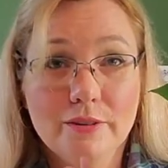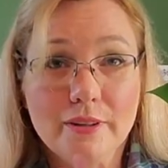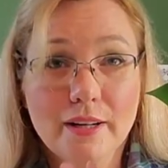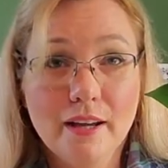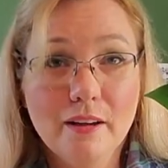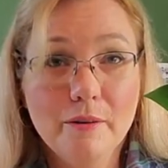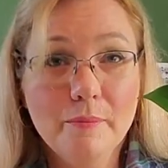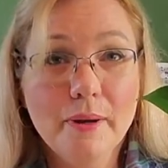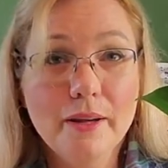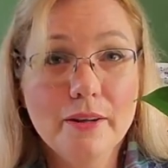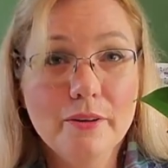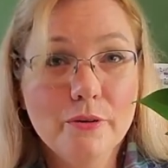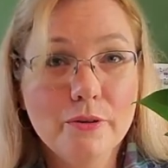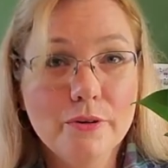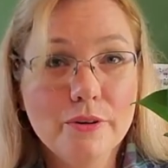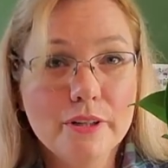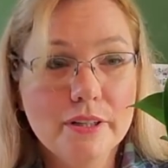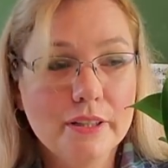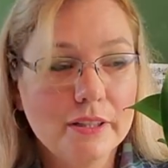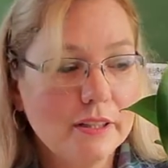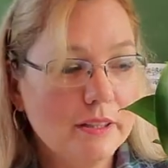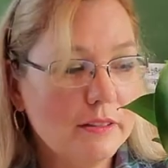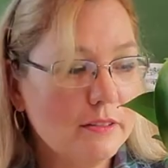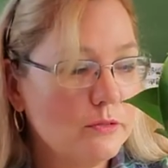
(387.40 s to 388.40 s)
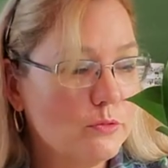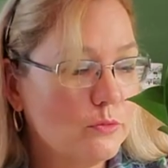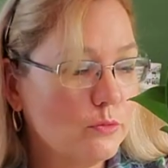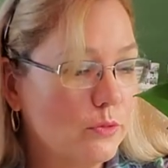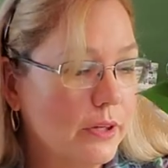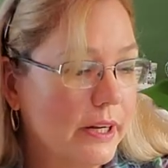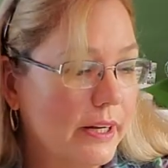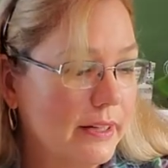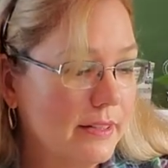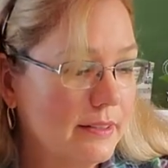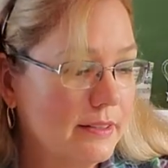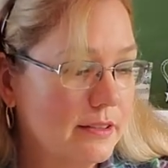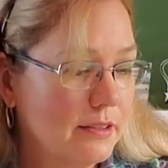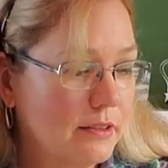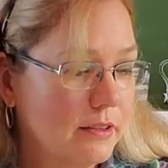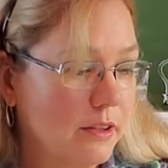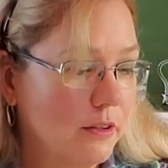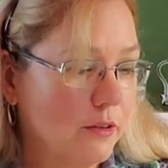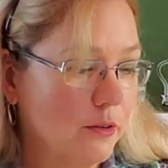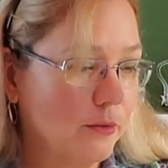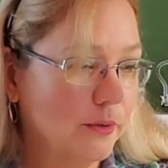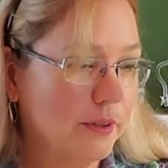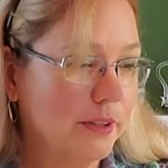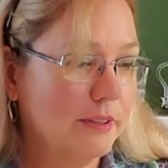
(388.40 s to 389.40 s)
now my orchid is ready to
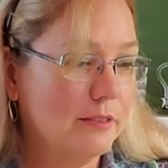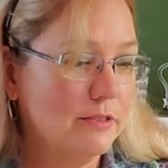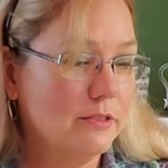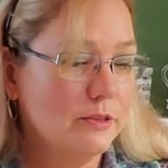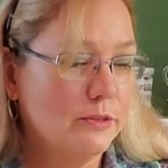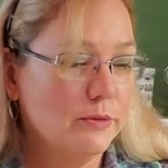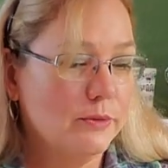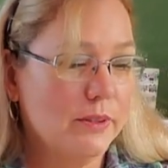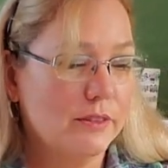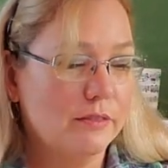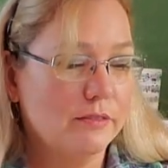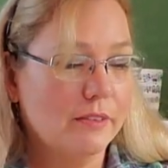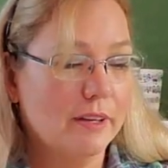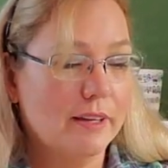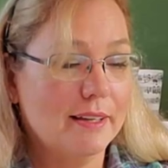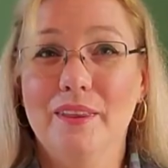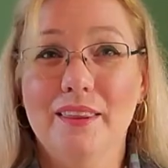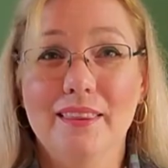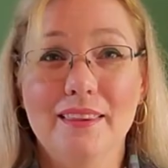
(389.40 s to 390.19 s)
go into a vase.